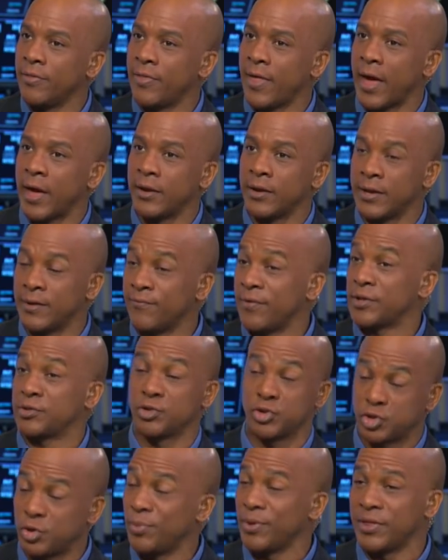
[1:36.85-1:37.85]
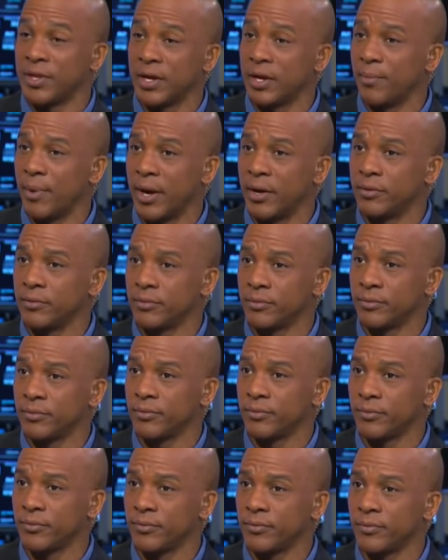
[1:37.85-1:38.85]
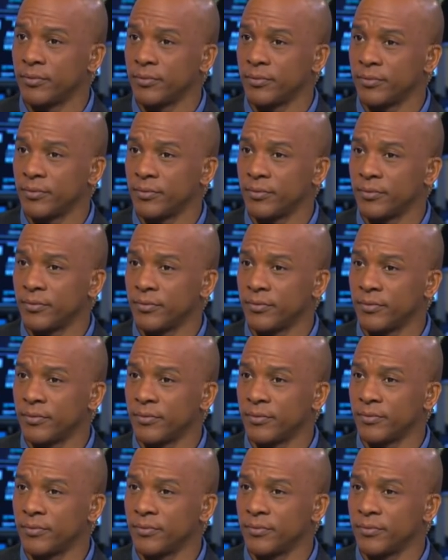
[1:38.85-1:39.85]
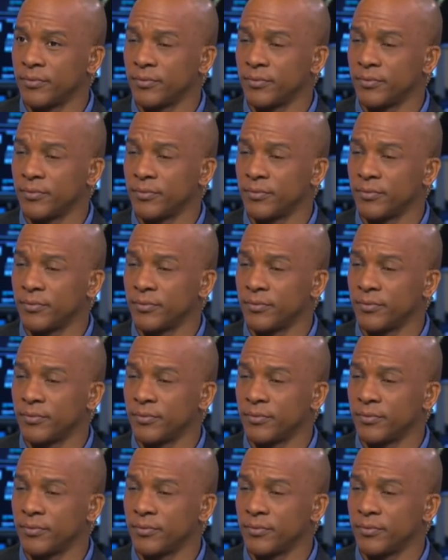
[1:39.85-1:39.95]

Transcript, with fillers: that investors should be thinking about? I think the stock should